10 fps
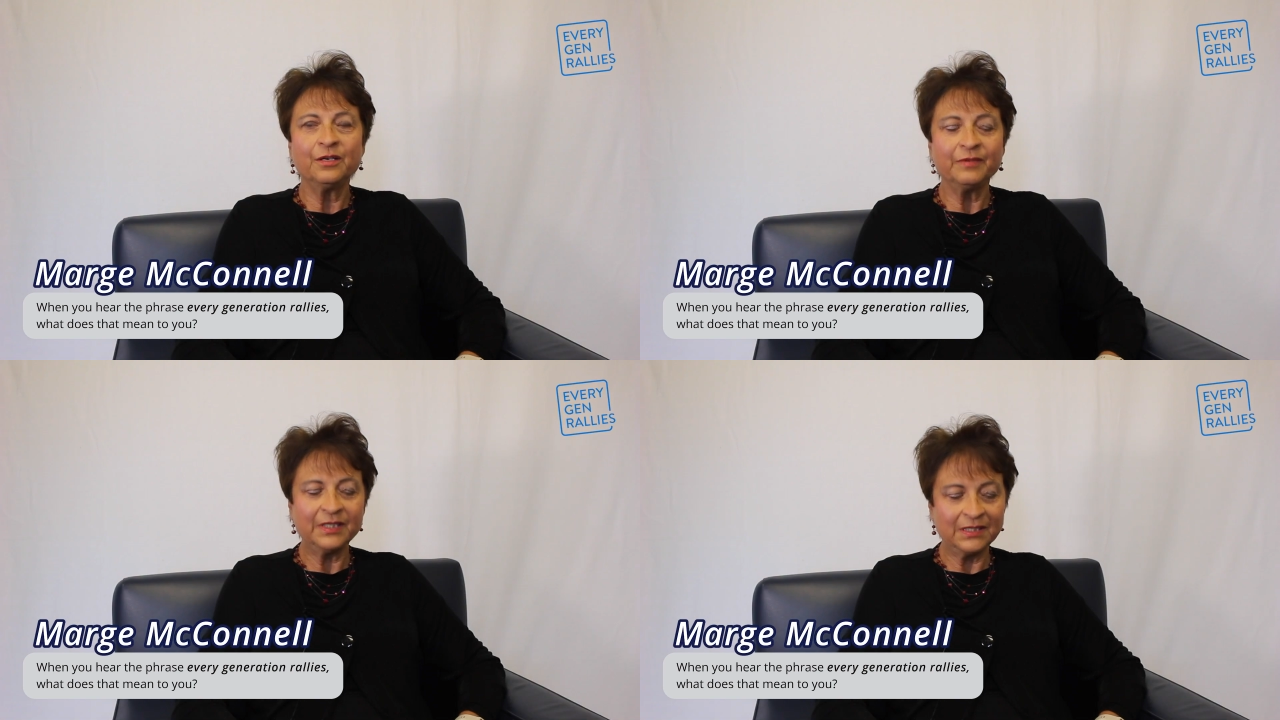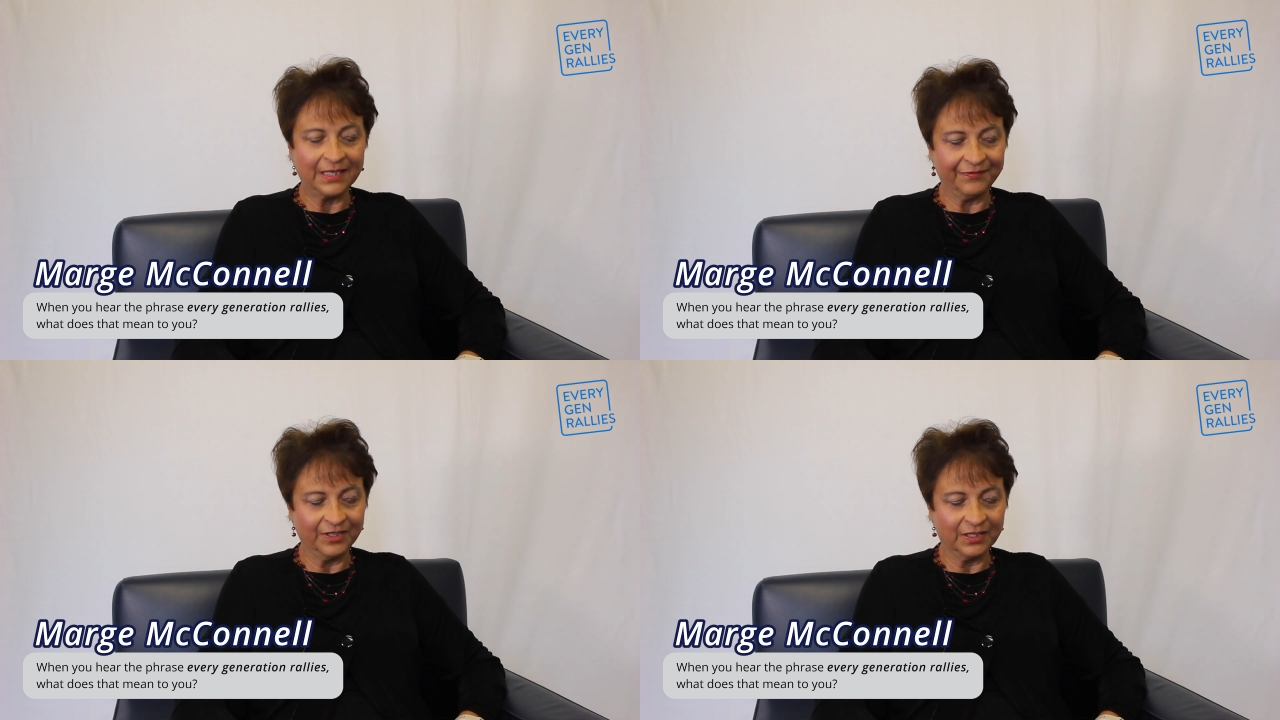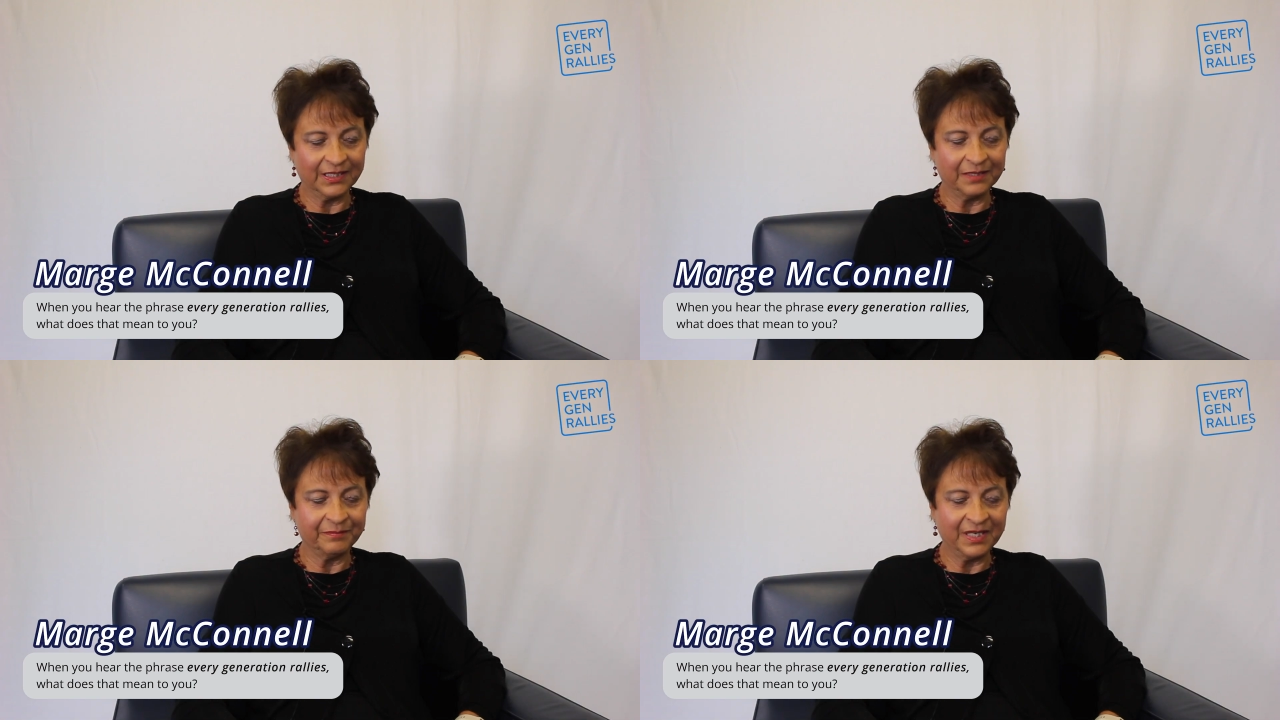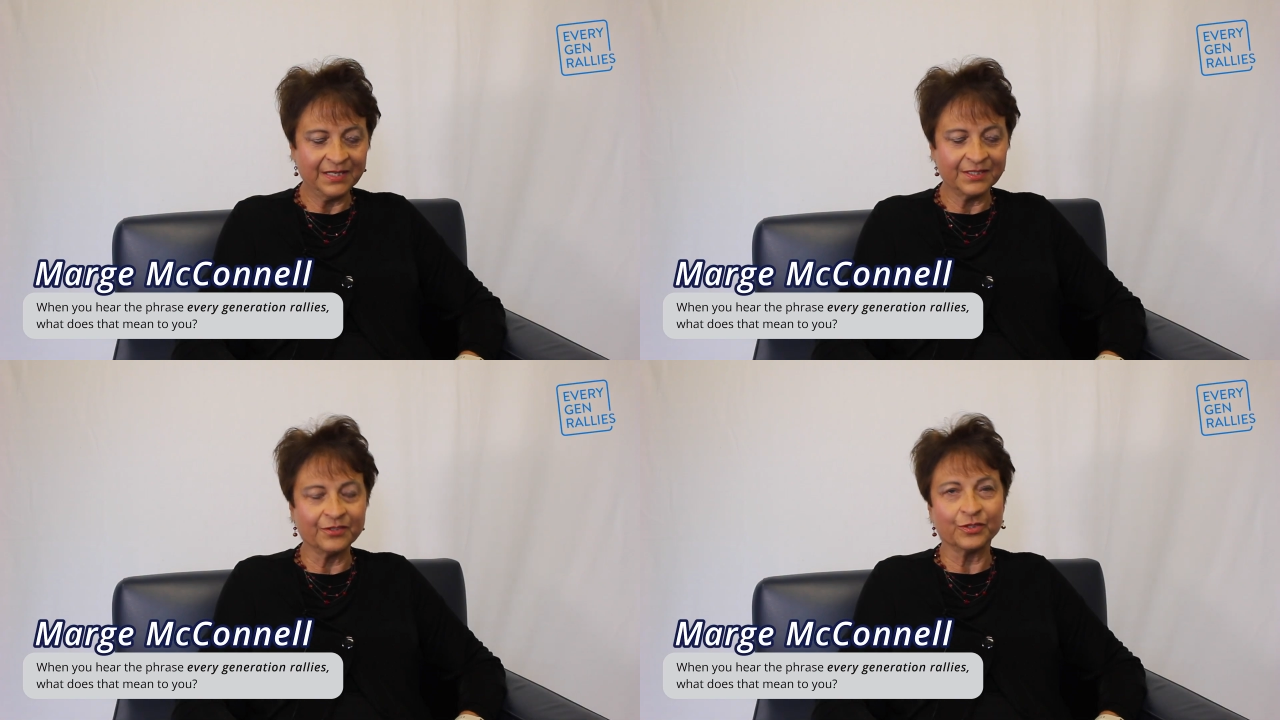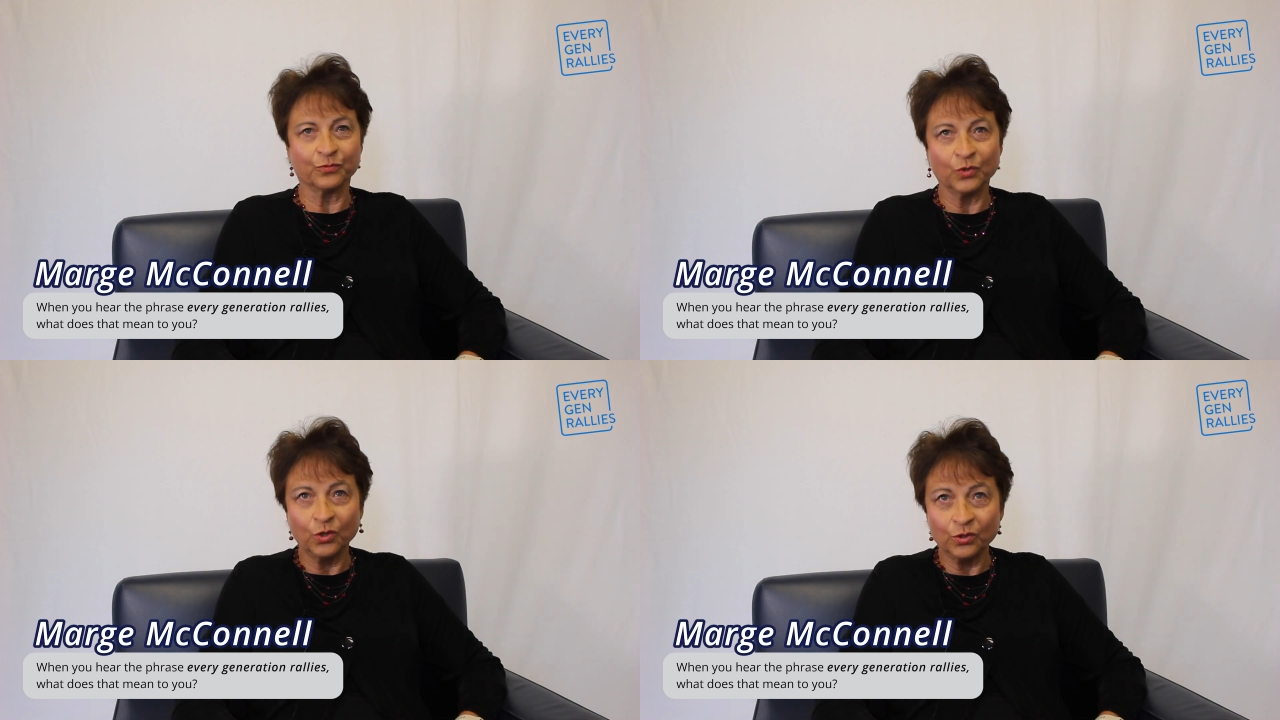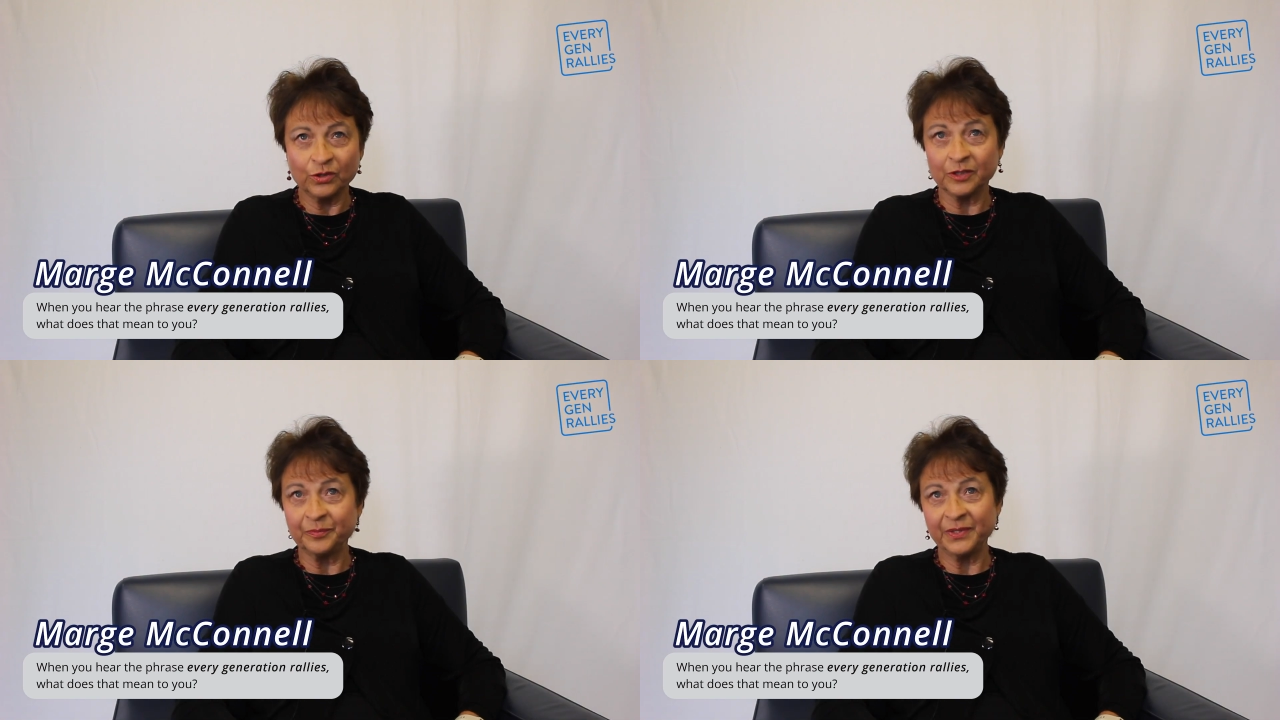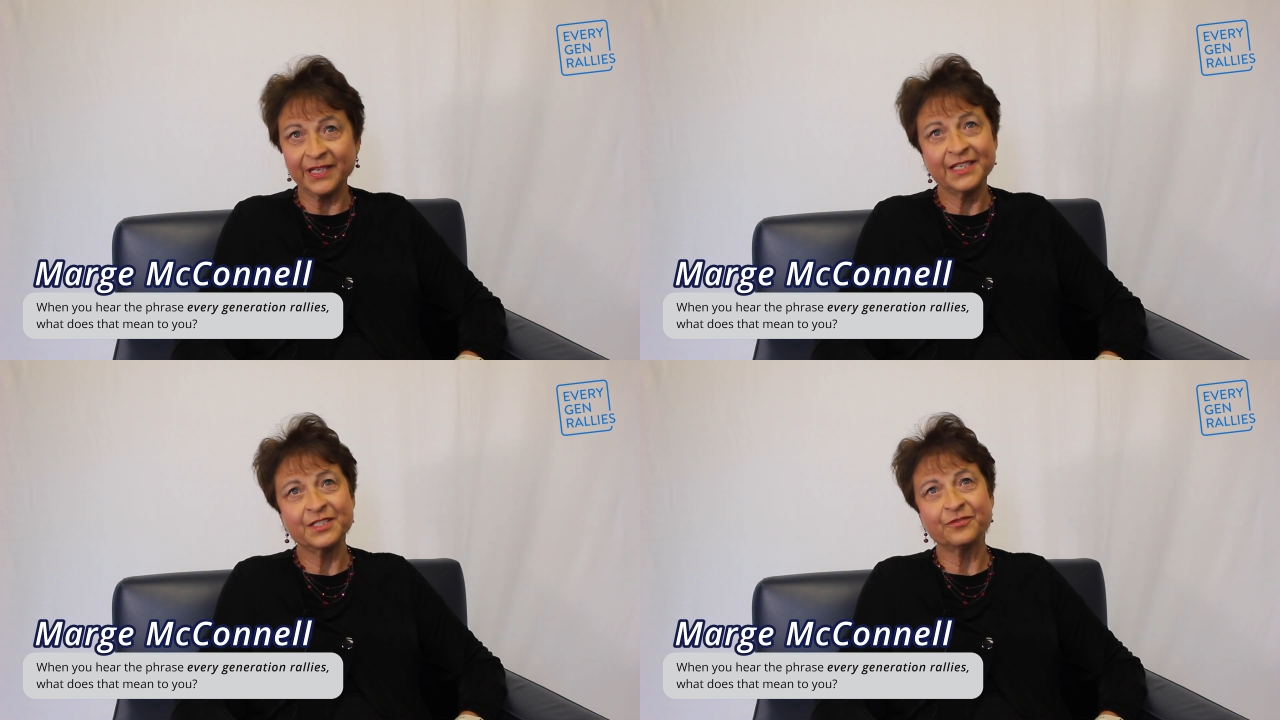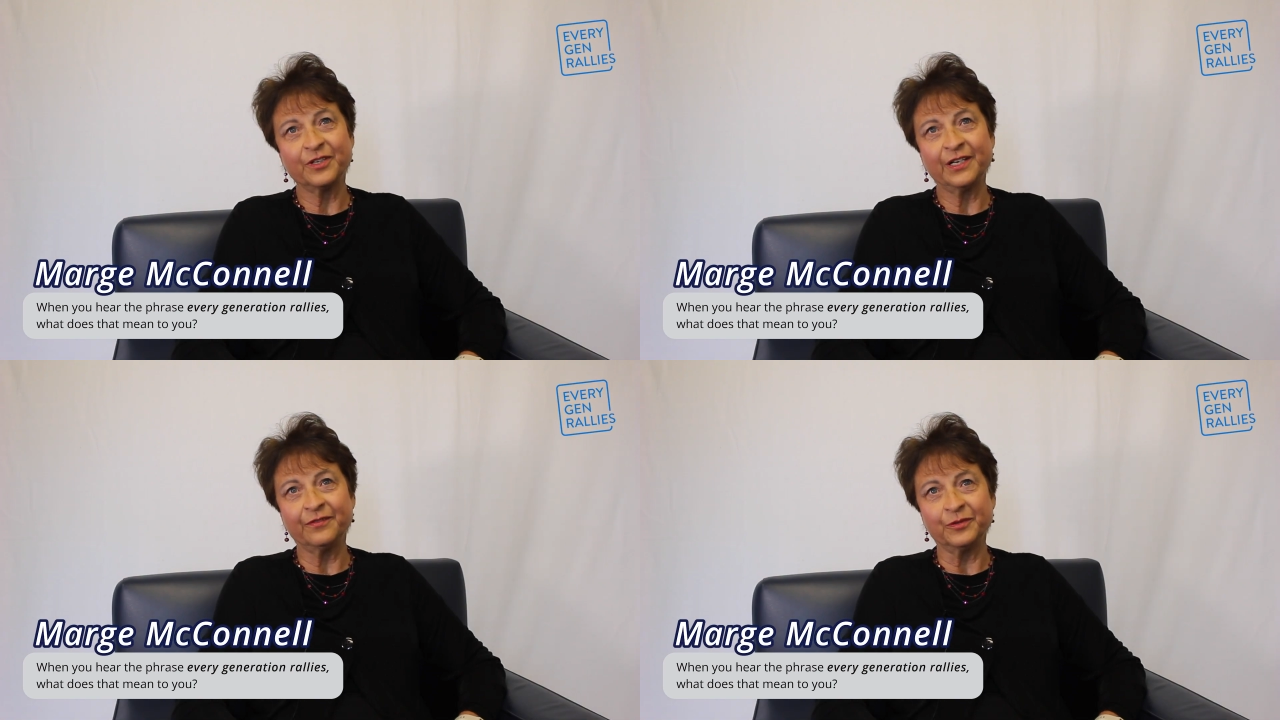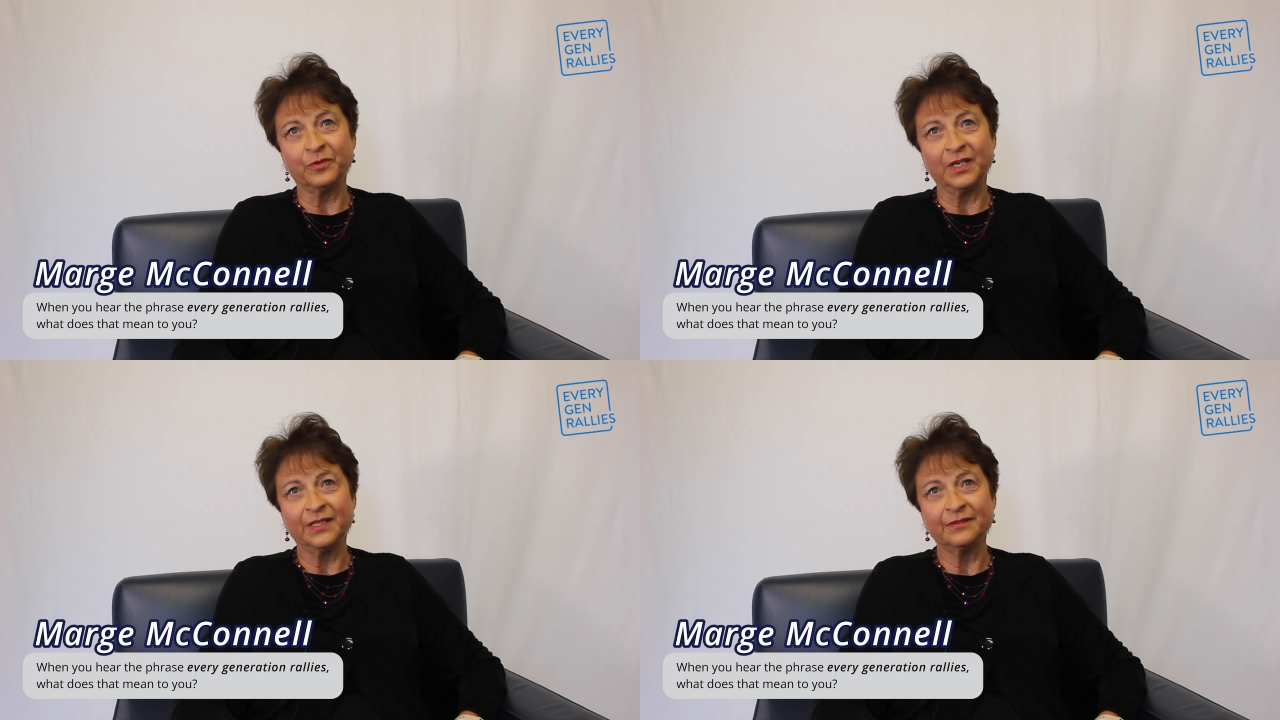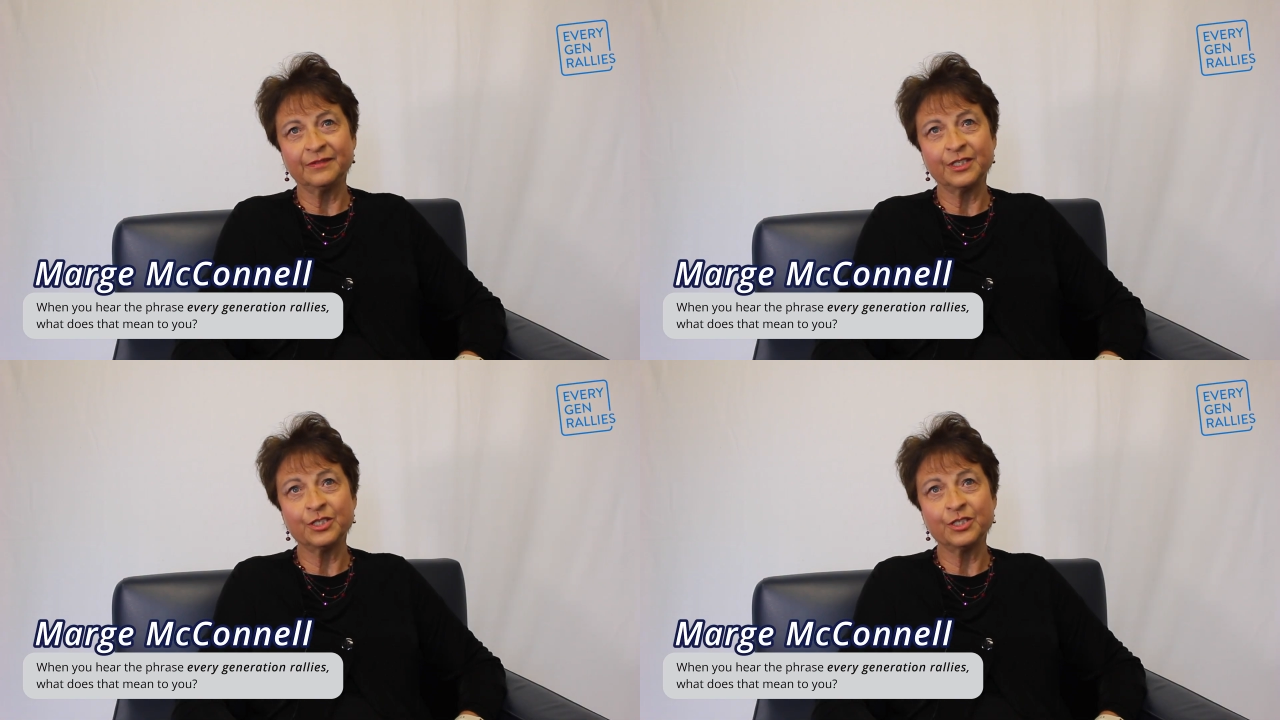Well, I feel that it means there's a role or a place for everyone